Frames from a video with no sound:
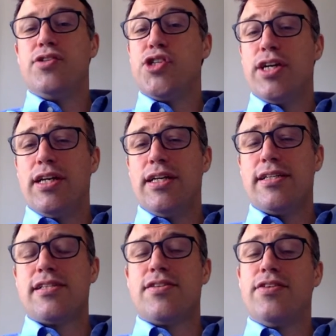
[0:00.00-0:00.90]

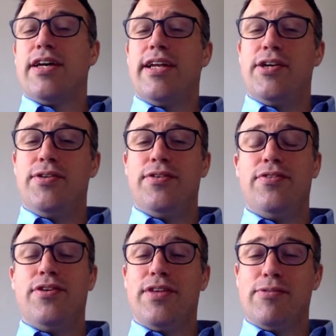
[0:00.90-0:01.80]
journalists, that
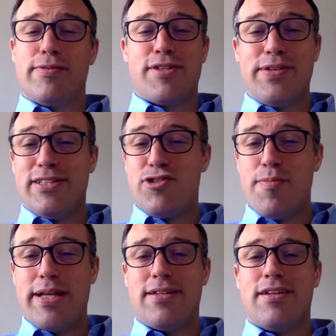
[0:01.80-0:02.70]
they're also
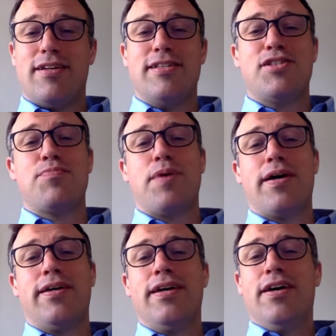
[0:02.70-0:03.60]
instrumentalized
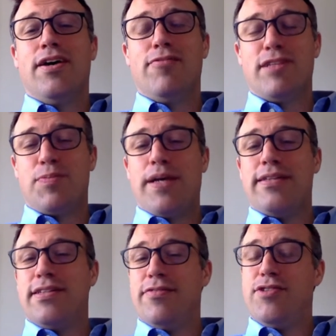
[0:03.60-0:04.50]
by
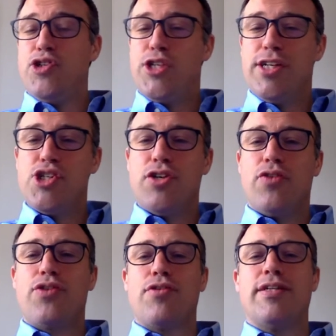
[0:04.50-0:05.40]
respective judicial
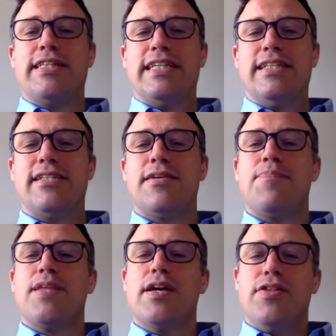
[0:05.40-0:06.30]
authorities,
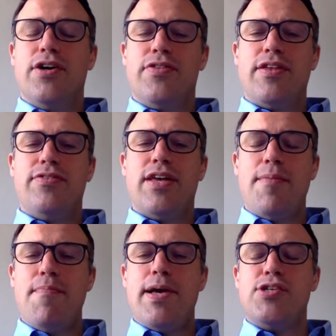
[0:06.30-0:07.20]
that
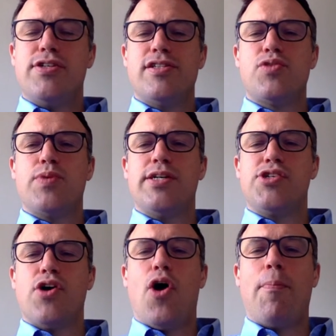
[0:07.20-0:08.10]
they're measures
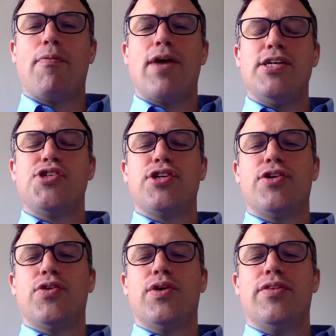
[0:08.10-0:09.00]
which are
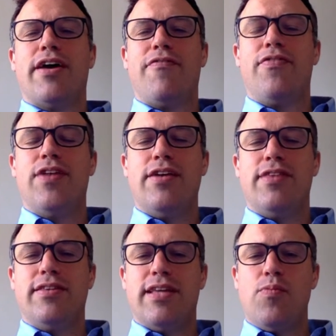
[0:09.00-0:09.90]
operational,
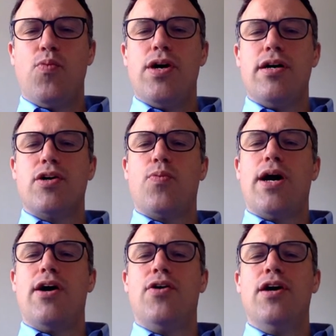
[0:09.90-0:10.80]
they work
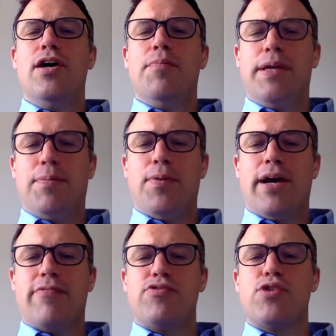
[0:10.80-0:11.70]
well, people
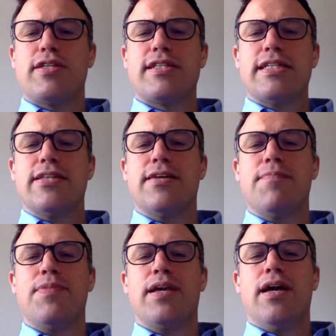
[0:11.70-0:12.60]
have trust in them.